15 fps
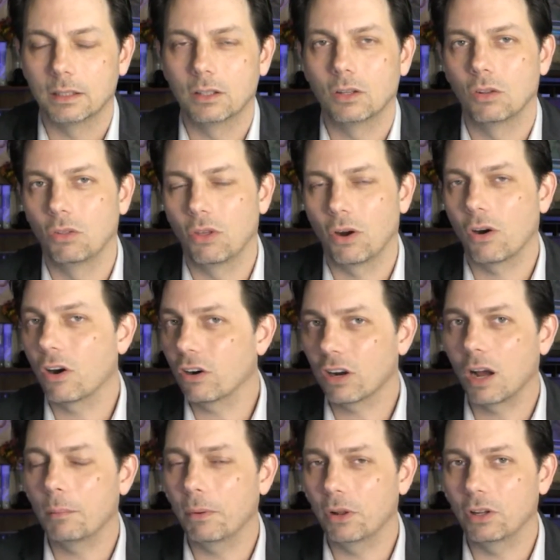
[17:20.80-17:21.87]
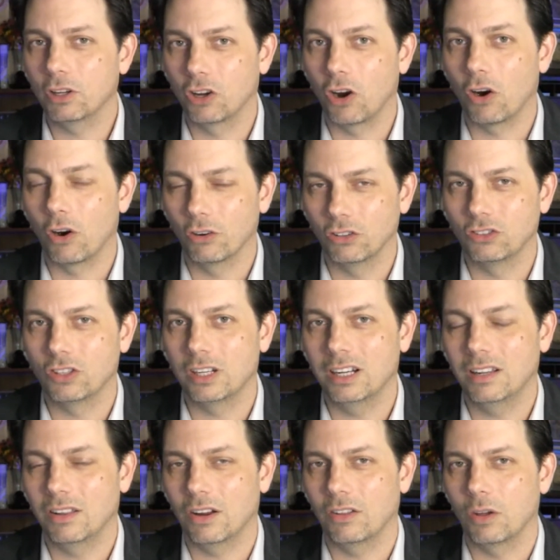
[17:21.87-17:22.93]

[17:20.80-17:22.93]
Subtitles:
there are a couple of guards sitting there.